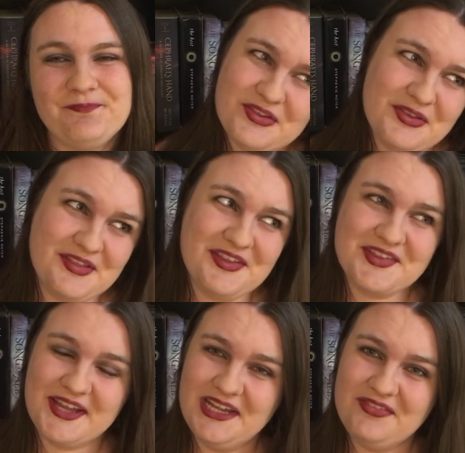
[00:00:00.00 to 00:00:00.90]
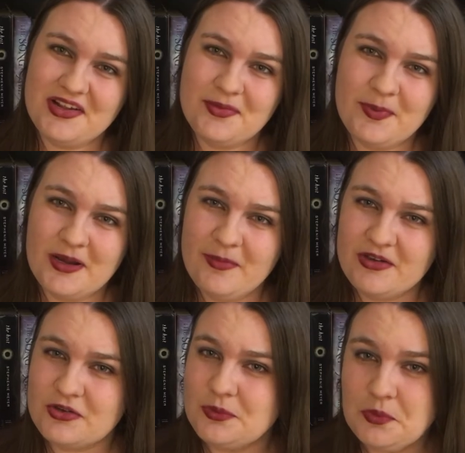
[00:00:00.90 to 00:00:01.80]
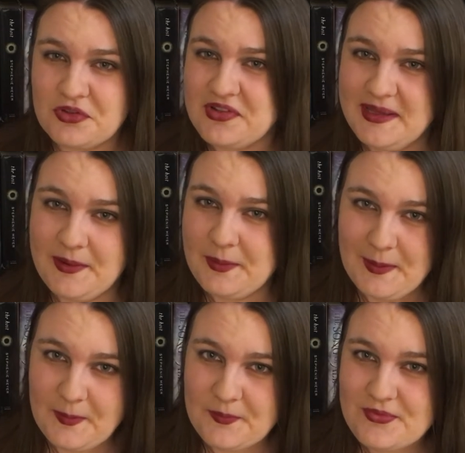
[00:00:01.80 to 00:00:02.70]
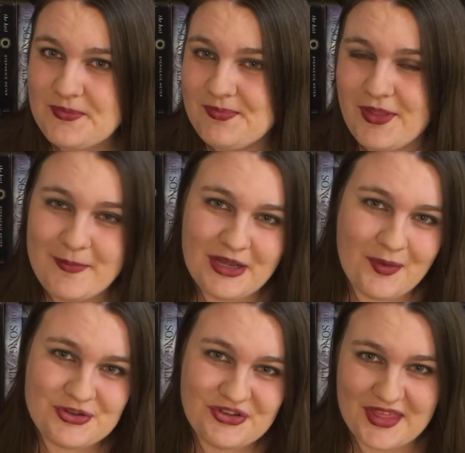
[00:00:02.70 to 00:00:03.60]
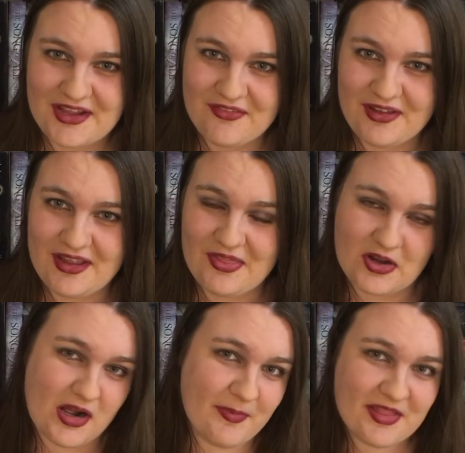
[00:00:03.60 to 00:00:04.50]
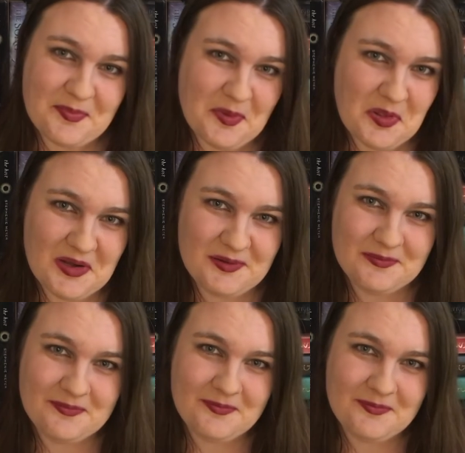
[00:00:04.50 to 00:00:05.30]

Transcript: So this is kind of experimental, we'll see how it goes. Let me know what you think of it in the comments below.